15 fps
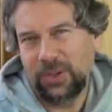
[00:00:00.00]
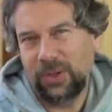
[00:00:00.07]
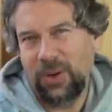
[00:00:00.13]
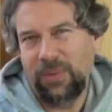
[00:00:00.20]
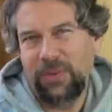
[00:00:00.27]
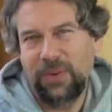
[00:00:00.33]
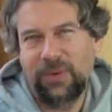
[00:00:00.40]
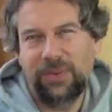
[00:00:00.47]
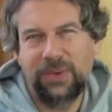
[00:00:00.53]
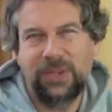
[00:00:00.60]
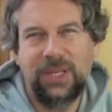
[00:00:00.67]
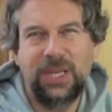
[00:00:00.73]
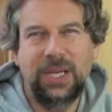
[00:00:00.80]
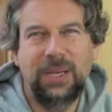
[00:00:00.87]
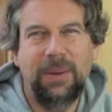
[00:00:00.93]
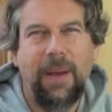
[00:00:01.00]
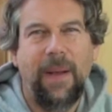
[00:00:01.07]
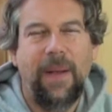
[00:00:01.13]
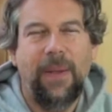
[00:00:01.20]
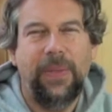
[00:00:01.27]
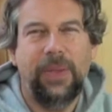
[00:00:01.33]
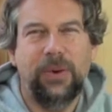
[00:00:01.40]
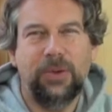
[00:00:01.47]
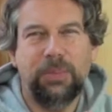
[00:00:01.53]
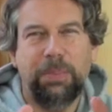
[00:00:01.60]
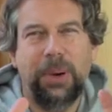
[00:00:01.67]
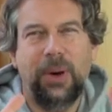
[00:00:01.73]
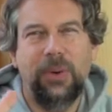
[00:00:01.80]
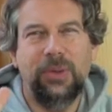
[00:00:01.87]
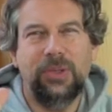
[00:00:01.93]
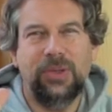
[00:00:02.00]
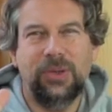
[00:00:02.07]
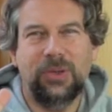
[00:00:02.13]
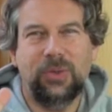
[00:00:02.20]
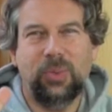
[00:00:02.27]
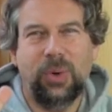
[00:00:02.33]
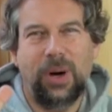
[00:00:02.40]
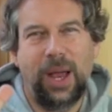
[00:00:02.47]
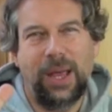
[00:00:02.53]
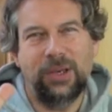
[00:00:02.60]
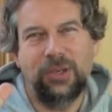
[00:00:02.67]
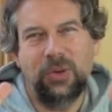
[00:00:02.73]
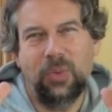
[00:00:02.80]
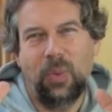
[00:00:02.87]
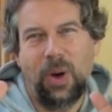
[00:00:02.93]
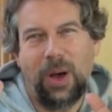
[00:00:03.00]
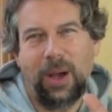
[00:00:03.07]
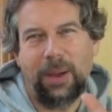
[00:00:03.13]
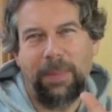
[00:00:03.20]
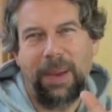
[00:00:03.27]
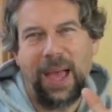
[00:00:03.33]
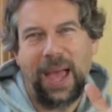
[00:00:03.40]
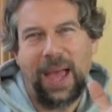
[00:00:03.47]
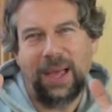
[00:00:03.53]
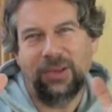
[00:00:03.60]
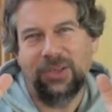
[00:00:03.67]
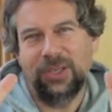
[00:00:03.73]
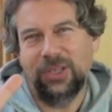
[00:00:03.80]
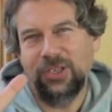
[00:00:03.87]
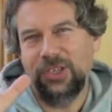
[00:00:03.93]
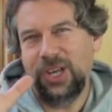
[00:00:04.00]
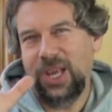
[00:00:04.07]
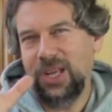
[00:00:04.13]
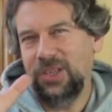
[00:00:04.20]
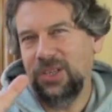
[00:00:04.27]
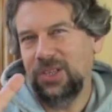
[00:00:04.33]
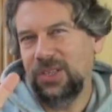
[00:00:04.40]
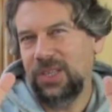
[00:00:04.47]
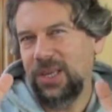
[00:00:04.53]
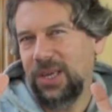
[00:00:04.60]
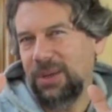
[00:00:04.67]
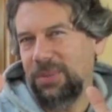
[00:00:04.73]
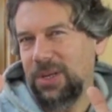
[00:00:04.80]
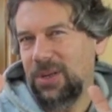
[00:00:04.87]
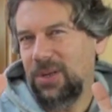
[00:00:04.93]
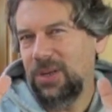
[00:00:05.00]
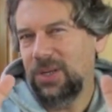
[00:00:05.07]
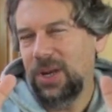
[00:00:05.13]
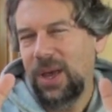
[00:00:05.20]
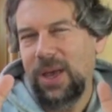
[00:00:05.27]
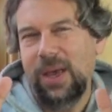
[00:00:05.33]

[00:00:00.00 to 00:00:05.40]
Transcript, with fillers: So if you've seen those posters where as you walk past, it changes the image,